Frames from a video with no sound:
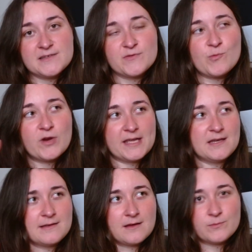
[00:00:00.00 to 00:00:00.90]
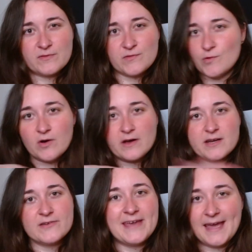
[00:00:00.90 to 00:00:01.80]
and want to get it done before her. I
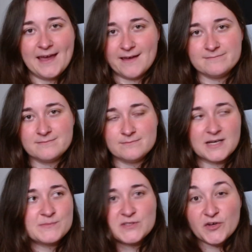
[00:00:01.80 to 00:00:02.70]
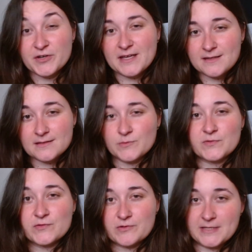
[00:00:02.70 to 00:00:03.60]
don't care. Mum's gonna get it done
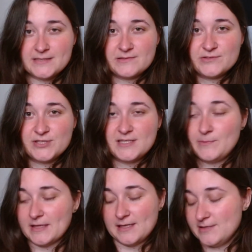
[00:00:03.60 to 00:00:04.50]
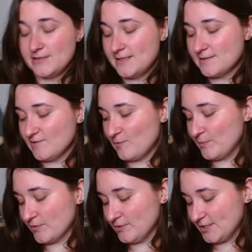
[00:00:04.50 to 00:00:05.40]
before I do. She typically only knits on one
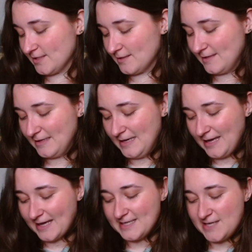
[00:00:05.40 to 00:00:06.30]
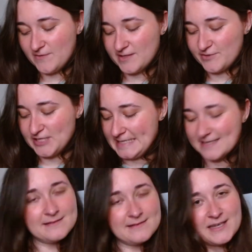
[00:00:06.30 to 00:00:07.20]
project. And even if she
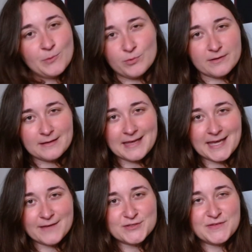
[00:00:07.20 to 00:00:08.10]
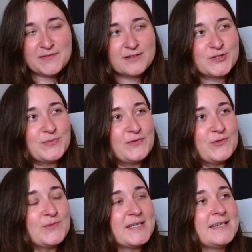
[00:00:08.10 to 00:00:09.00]
didn't, I wouldn't care if she finished before me.